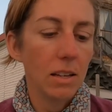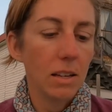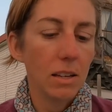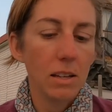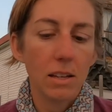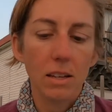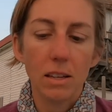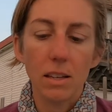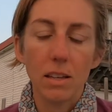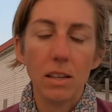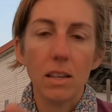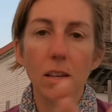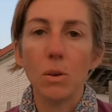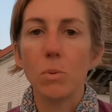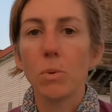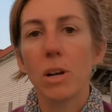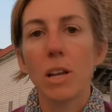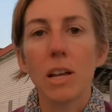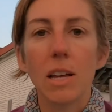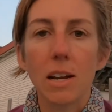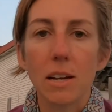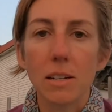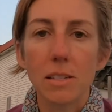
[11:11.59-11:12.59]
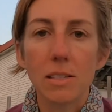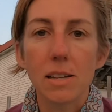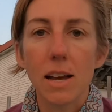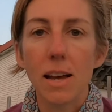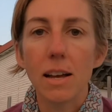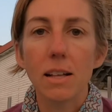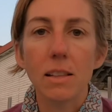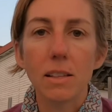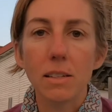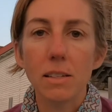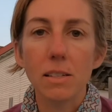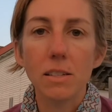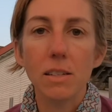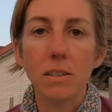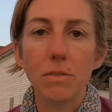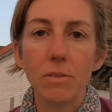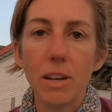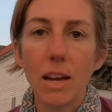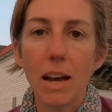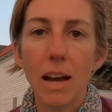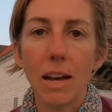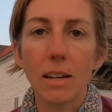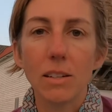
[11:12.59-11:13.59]
he would hit a cyclist if
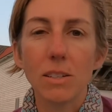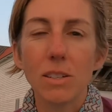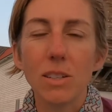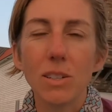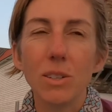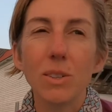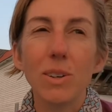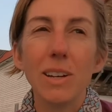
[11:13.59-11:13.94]
he had to.